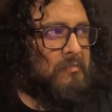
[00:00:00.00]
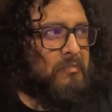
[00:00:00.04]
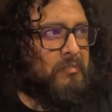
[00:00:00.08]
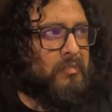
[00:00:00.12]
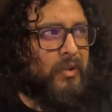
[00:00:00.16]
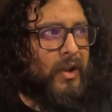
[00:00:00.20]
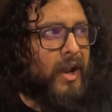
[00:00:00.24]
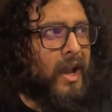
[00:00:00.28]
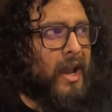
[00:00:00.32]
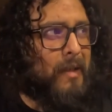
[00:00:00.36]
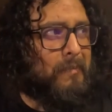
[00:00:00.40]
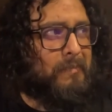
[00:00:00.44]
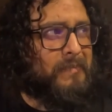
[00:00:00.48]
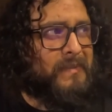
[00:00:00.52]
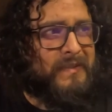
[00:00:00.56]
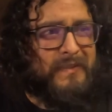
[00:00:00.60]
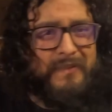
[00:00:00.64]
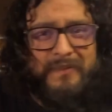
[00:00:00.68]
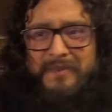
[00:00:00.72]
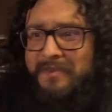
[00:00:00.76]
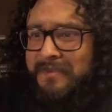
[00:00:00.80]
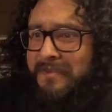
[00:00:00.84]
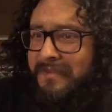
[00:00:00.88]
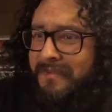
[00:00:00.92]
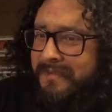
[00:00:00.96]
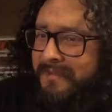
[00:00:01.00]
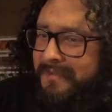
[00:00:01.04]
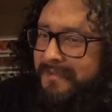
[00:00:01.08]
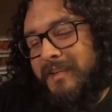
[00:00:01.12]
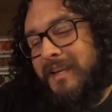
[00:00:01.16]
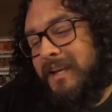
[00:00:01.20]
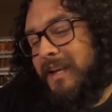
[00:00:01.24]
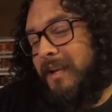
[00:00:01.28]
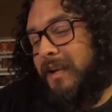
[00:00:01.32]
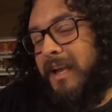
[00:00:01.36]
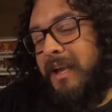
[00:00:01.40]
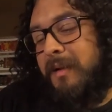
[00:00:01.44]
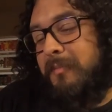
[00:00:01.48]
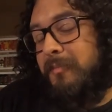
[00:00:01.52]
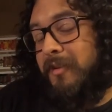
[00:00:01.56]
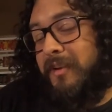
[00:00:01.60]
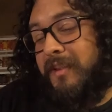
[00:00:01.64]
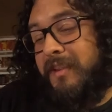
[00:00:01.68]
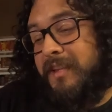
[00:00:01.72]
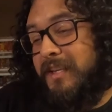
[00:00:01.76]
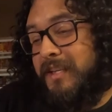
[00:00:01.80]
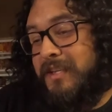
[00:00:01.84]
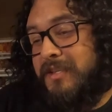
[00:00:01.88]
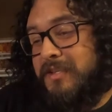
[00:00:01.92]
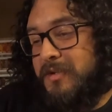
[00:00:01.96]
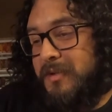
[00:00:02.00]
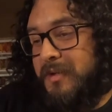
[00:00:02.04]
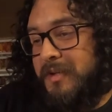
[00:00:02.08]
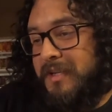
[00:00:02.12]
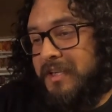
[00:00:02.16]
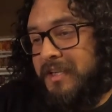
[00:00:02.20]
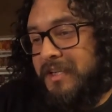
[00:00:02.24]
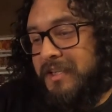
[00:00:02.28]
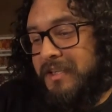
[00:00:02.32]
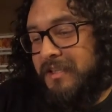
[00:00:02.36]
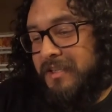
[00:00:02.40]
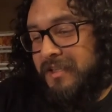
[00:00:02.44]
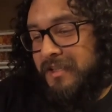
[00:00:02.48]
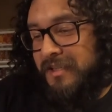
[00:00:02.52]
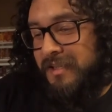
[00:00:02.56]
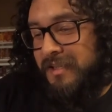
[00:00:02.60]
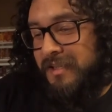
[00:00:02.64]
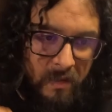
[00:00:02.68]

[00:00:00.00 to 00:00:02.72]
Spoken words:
props. I'm really enjoying it.